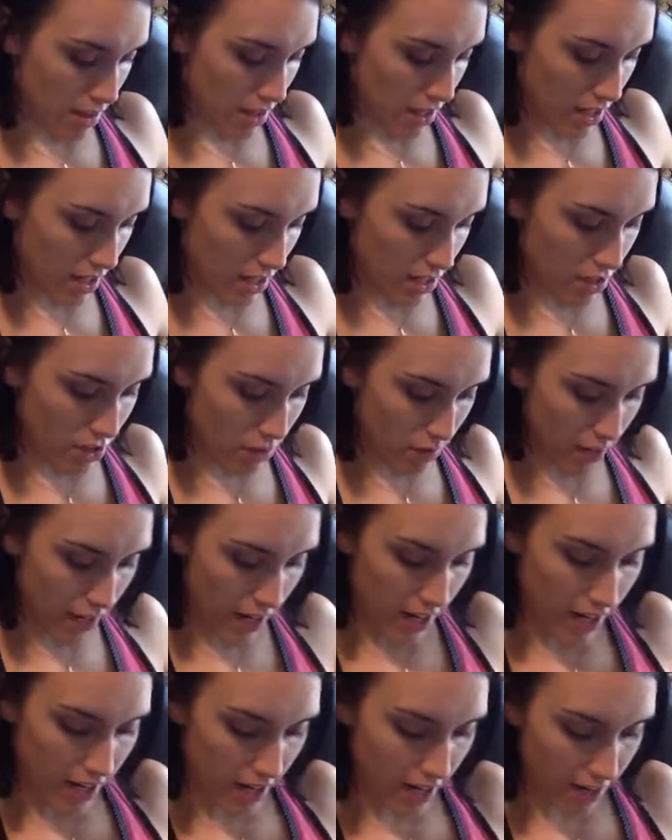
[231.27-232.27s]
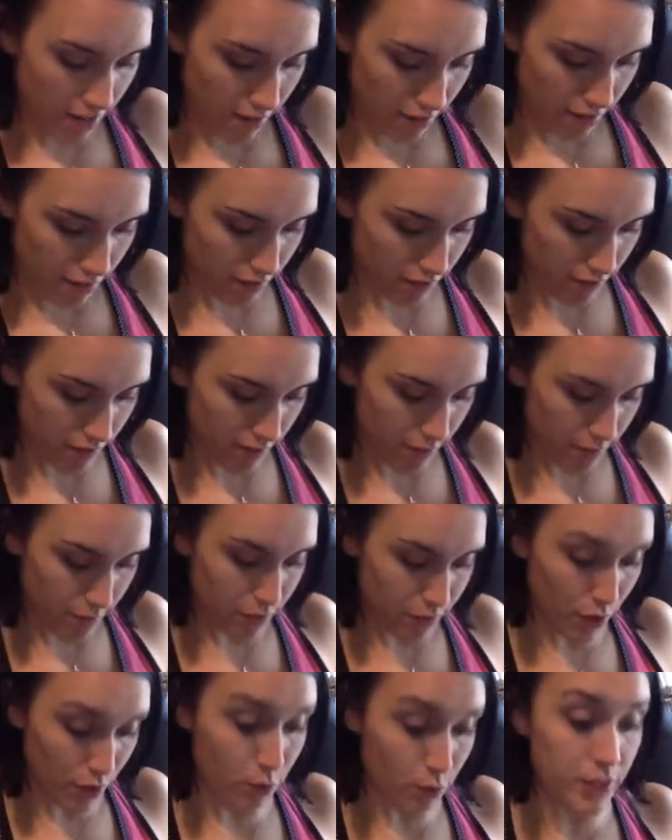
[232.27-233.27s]
Then you have
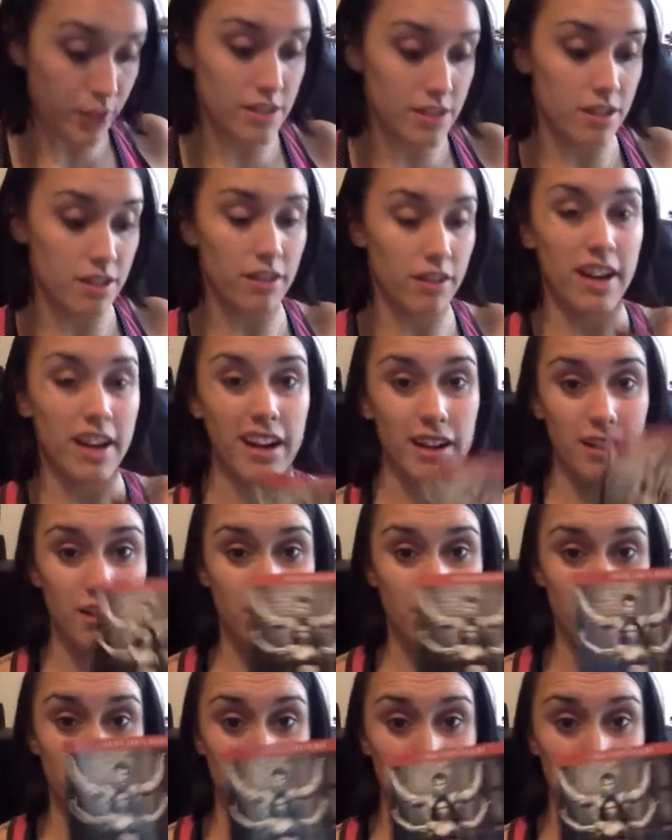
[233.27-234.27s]
the quick start guide,